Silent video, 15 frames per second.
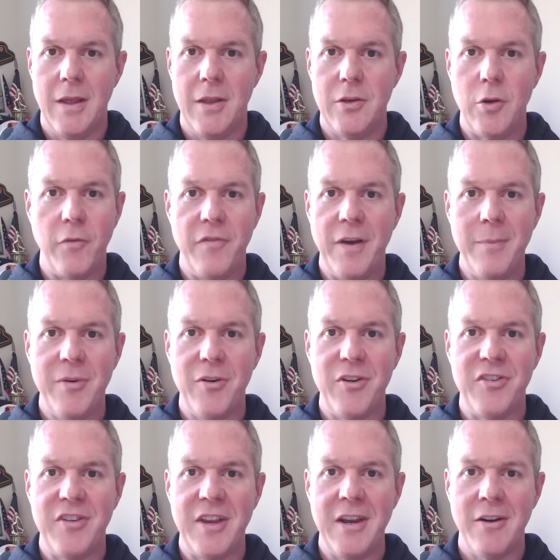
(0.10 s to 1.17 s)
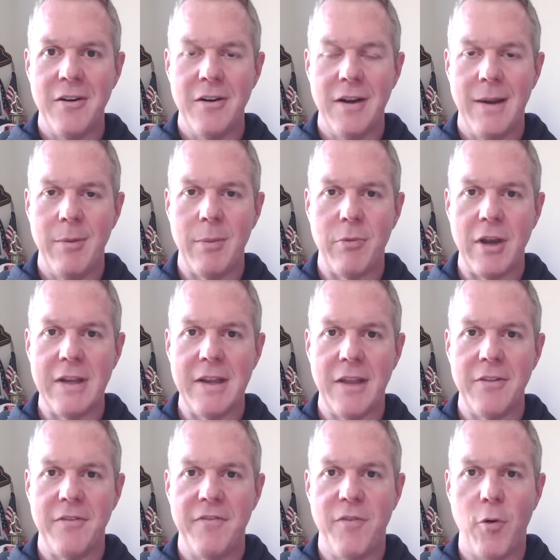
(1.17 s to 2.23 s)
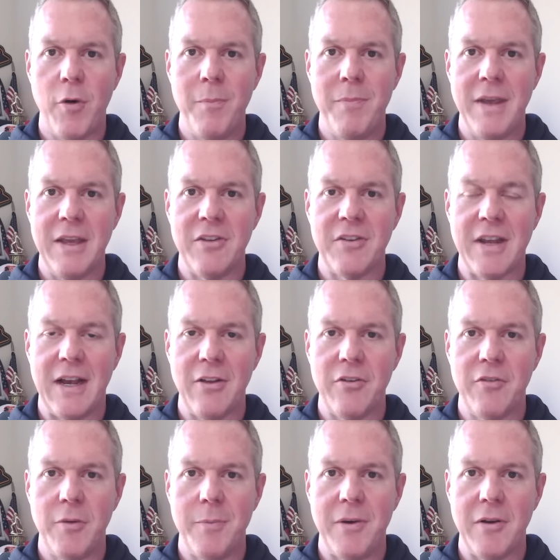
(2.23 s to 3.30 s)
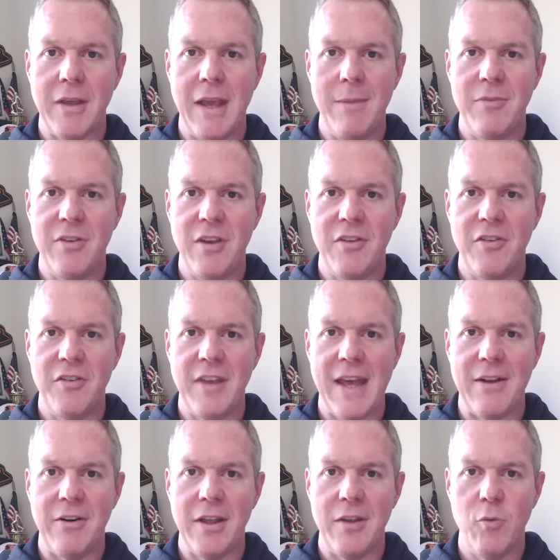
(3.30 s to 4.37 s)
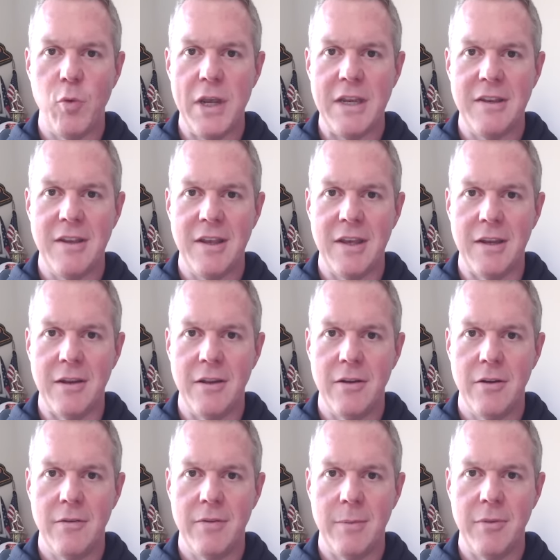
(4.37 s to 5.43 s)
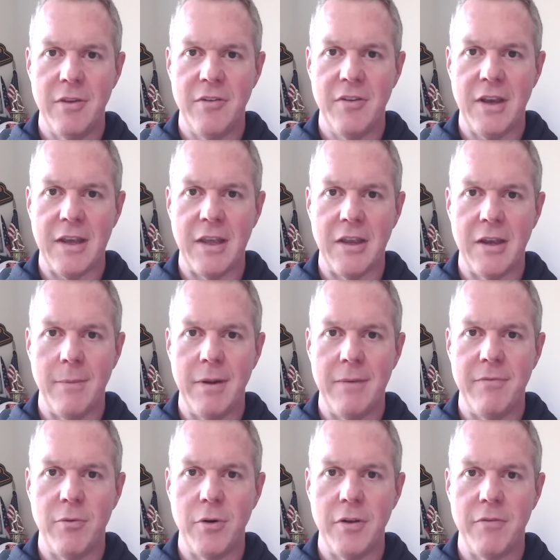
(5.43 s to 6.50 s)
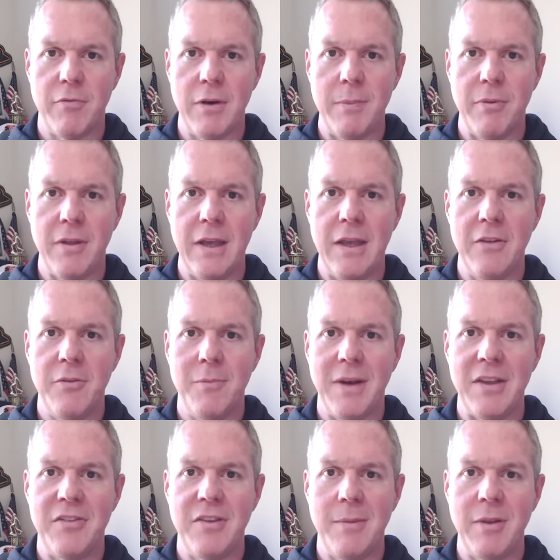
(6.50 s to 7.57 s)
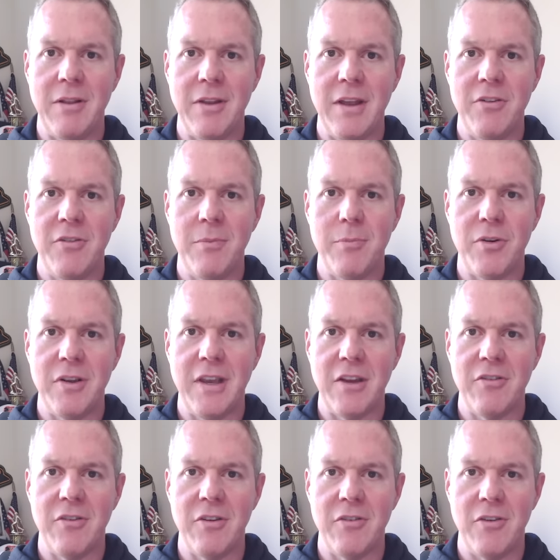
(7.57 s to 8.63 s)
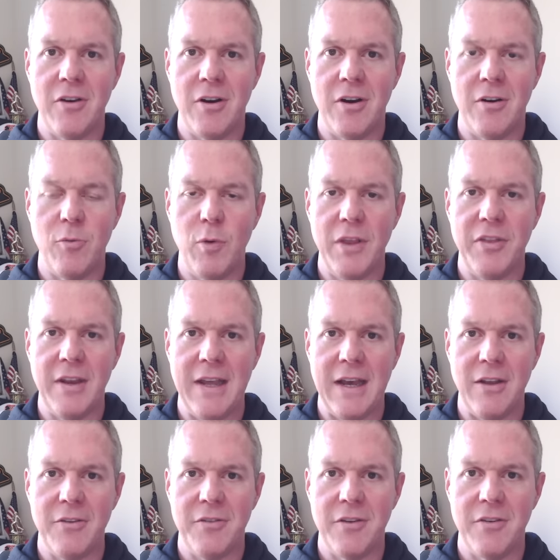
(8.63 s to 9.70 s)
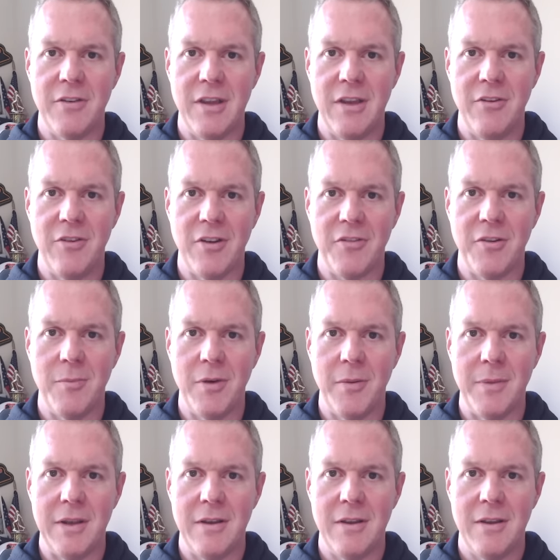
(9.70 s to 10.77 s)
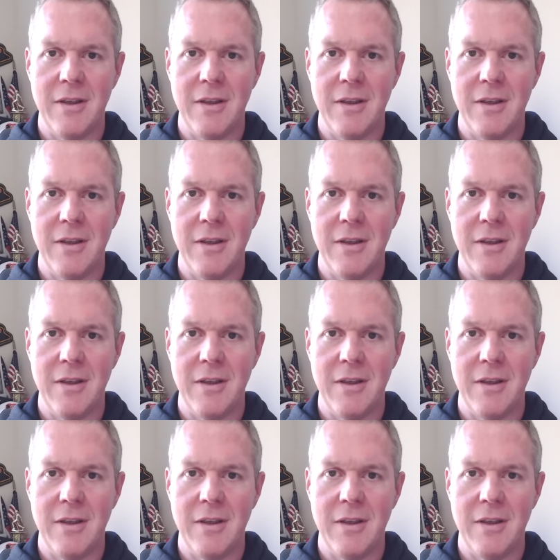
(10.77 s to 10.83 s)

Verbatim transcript: November is here. I'm going to break down the four biggest college football games this Saturday, Week ten, November the second, coming up for you. Free plays, my simulation, predictions, all with analysis in just a moment.